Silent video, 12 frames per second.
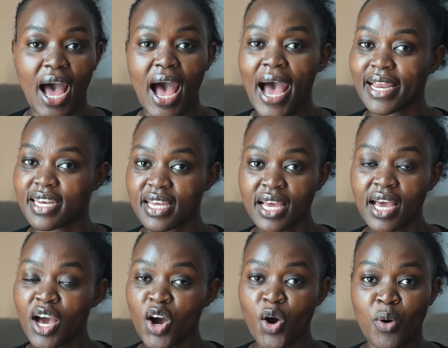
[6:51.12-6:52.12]
add
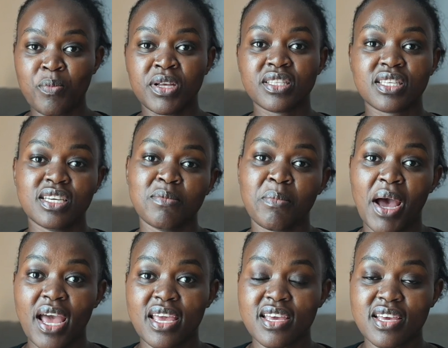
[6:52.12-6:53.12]
comments in
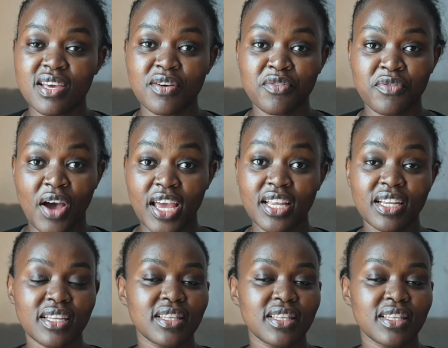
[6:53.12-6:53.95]
my file.